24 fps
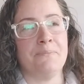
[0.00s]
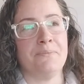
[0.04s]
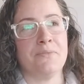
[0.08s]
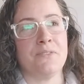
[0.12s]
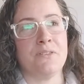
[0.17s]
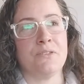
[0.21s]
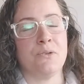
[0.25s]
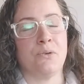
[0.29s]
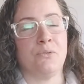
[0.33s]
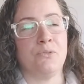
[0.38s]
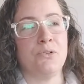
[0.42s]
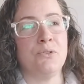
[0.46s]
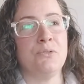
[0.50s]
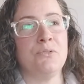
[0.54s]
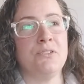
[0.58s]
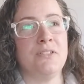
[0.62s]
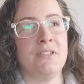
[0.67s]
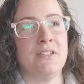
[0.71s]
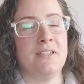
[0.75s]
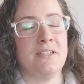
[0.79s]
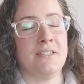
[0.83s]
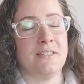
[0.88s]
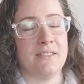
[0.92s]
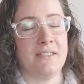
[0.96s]
so new
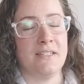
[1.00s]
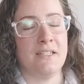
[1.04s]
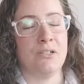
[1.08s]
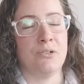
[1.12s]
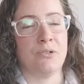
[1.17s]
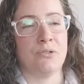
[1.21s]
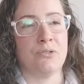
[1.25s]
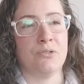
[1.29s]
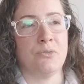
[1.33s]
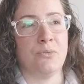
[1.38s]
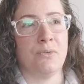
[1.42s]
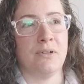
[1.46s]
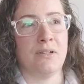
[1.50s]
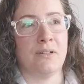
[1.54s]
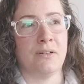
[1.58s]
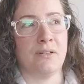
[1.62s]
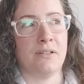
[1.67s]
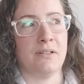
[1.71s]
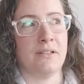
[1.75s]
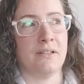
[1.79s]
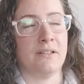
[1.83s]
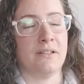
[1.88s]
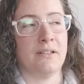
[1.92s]
seekers will